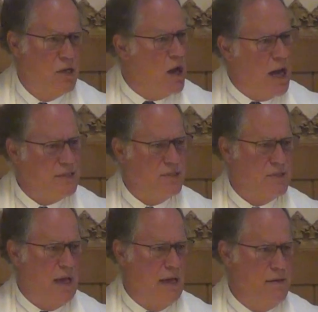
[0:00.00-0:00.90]
God's
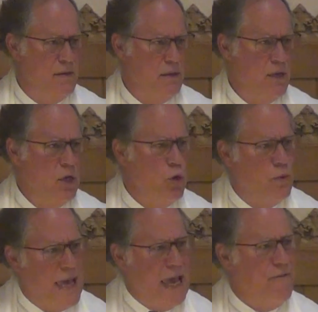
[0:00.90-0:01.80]
Son,
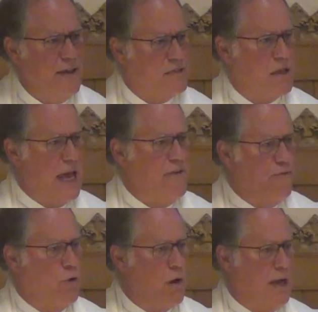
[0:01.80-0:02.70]
who gave his life
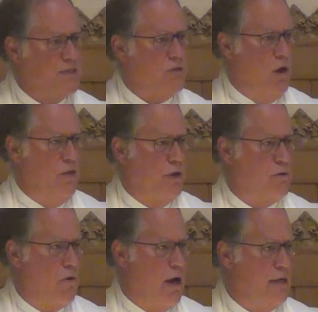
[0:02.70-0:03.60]
for us on the
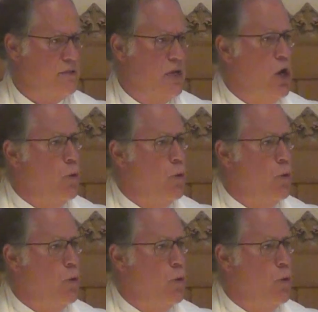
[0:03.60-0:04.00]
cross.